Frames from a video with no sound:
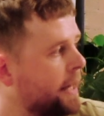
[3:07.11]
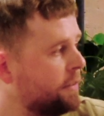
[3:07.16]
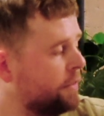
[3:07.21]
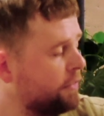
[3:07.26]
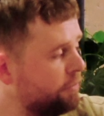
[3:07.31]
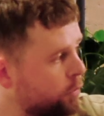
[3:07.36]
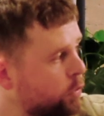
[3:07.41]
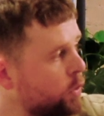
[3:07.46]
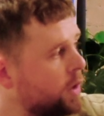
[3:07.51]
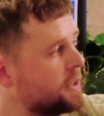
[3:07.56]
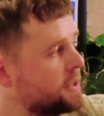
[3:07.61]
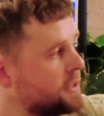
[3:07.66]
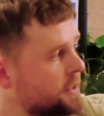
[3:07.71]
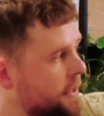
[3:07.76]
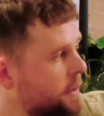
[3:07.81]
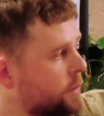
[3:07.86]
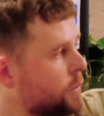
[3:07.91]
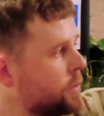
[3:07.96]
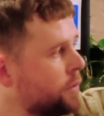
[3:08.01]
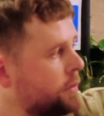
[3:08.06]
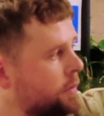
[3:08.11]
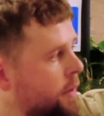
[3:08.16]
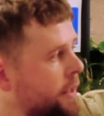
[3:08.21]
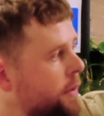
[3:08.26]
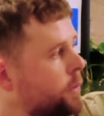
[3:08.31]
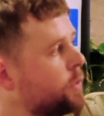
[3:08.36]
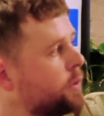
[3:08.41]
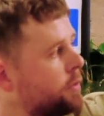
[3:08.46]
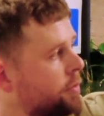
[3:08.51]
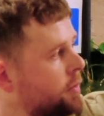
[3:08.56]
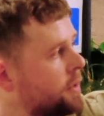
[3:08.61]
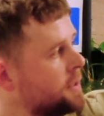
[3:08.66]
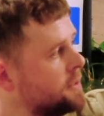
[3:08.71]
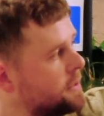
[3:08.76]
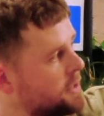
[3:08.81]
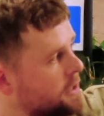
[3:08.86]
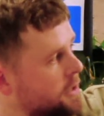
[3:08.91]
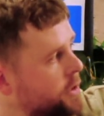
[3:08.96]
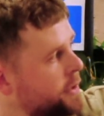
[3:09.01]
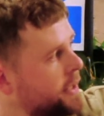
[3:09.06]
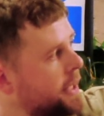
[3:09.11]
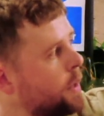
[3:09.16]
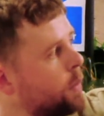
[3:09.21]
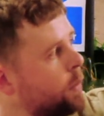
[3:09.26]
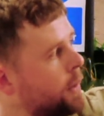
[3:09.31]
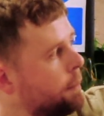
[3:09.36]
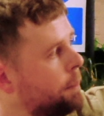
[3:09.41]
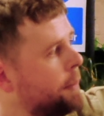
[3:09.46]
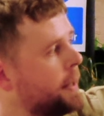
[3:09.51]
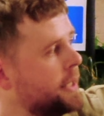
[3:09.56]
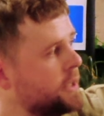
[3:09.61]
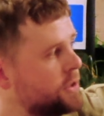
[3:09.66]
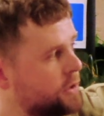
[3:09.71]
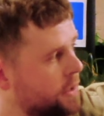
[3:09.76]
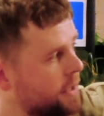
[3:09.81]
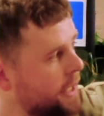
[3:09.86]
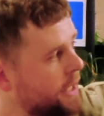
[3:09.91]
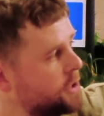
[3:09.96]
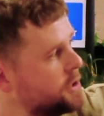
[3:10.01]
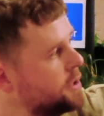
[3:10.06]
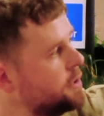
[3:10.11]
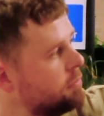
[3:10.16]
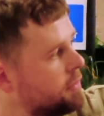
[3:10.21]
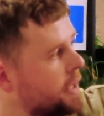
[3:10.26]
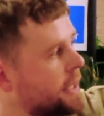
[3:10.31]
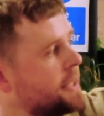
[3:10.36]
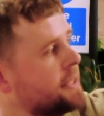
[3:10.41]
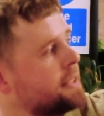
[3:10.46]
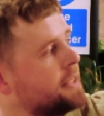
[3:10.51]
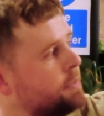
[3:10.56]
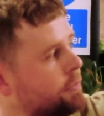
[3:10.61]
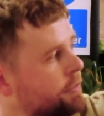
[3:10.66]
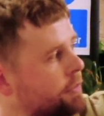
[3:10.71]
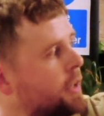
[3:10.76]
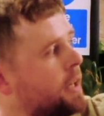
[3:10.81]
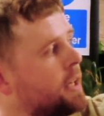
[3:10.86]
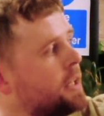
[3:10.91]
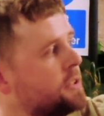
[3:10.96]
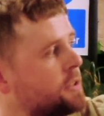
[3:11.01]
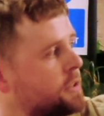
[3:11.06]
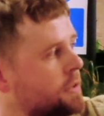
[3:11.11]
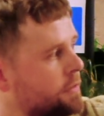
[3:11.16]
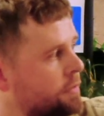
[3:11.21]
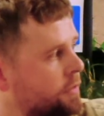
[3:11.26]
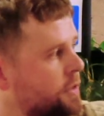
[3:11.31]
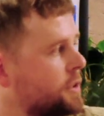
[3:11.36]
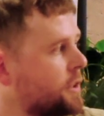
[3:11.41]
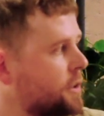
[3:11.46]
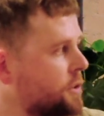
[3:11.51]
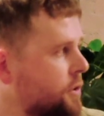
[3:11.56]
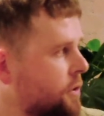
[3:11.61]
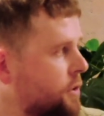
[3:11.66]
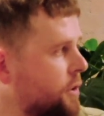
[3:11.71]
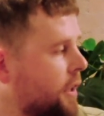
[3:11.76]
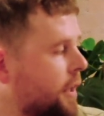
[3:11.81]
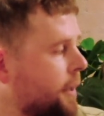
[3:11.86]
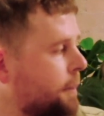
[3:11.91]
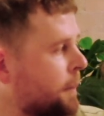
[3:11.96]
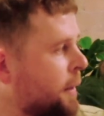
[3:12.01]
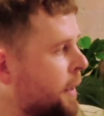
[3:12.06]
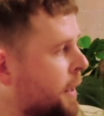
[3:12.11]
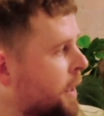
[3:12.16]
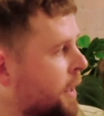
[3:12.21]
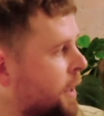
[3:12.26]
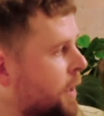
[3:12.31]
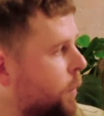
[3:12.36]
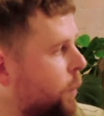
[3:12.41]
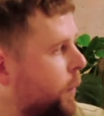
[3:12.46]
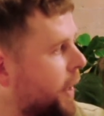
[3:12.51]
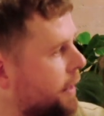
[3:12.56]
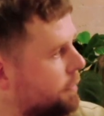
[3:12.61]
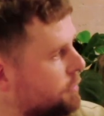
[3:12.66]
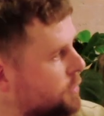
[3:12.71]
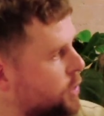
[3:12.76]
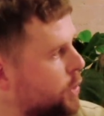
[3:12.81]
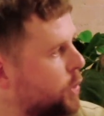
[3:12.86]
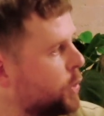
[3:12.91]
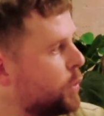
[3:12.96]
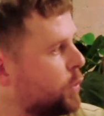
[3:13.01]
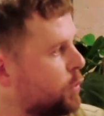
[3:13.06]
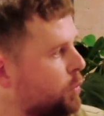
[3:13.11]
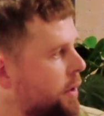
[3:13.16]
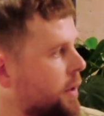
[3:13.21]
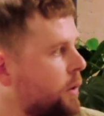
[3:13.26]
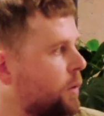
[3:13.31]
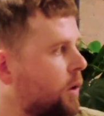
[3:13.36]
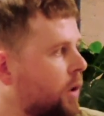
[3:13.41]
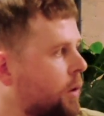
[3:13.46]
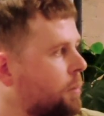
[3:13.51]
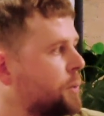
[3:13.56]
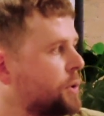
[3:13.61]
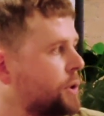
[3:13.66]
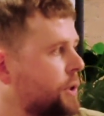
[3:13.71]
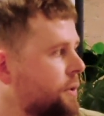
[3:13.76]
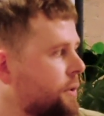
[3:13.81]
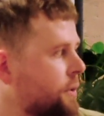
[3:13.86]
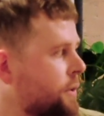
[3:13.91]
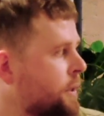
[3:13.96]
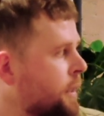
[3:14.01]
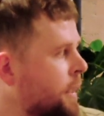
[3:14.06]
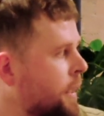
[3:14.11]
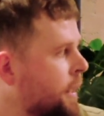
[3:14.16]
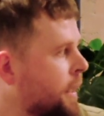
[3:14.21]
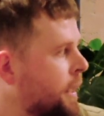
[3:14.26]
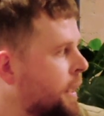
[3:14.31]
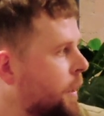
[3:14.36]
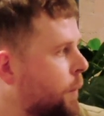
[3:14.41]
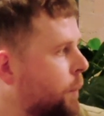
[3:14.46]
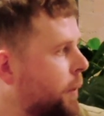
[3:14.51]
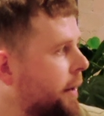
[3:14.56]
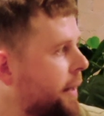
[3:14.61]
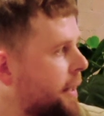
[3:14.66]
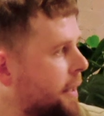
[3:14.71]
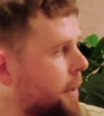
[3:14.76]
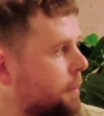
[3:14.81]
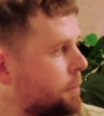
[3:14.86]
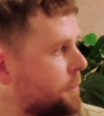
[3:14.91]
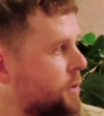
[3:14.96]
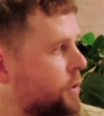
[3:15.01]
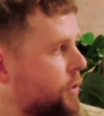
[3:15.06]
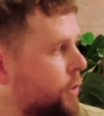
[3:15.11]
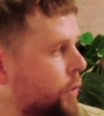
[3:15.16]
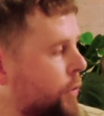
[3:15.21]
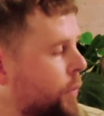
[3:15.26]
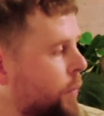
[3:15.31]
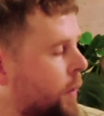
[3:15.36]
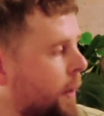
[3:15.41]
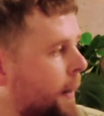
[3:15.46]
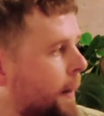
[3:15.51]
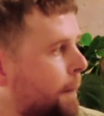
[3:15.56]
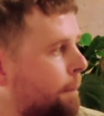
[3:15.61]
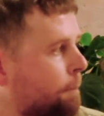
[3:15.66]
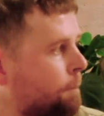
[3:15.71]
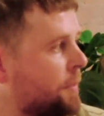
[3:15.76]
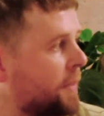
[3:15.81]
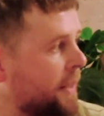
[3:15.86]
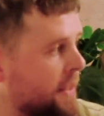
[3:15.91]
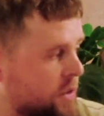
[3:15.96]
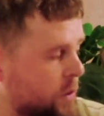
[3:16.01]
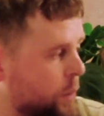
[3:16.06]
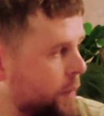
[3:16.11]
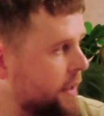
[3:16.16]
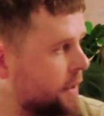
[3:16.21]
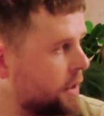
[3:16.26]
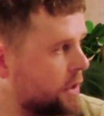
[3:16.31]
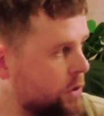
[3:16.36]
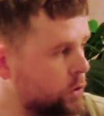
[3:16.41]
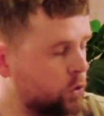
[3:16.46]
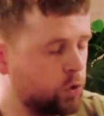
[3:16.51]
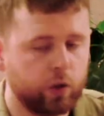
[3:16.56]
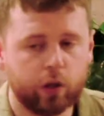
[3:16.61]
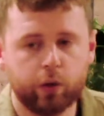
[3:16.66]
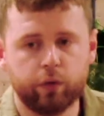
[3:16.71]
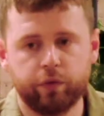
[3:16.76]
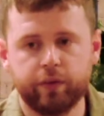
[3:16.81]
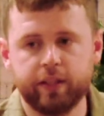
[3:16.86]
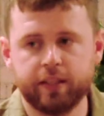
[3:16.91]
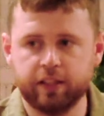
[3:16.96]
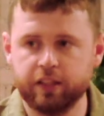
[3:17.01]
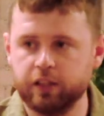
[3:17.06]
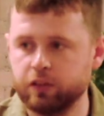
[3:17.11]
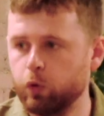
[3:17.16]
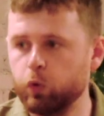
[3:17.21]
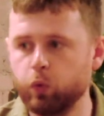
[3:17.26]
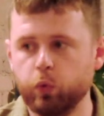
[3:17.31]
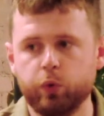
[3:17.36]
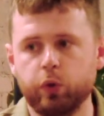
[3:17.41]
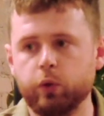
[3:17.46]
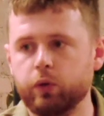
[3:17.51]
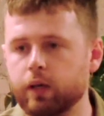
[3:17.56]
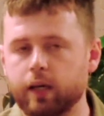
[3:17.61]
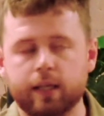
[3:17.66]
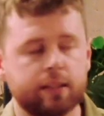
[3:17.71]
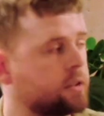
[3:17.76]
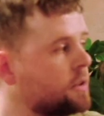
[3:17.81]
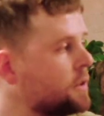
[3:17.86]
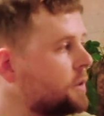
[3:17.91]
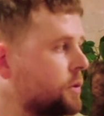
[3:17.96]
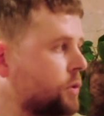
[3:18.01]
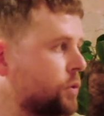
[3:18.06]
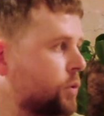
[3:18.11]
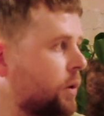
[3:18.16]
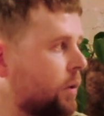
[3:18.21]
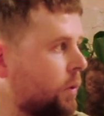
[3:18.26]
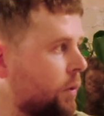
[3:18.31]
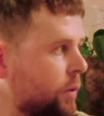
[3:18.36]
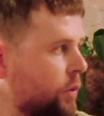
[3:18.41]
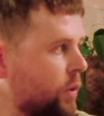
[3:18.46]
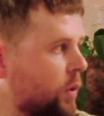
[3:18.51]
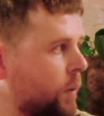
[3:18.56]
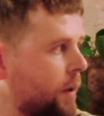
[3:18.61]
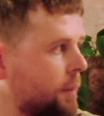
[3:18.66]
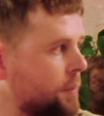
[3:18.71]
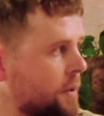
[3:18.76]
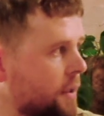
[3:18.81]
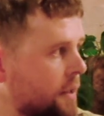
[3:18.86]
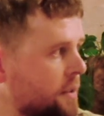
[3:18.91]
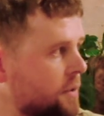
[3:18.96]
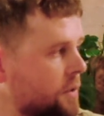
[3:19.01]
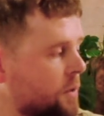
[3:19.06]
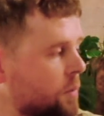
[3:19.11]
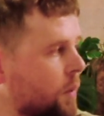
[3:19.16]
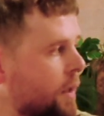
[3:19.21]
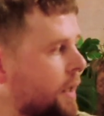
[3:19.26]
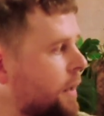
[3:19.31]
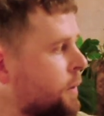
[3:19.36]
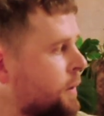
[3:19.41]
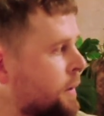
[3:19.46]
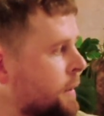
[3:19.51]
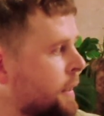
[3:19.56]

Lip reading: And for us, in order for us to create a web page that actually ranks in first for such a term, we have two real options where it comes to things that we can control and things that all you guys can control on your websites as well.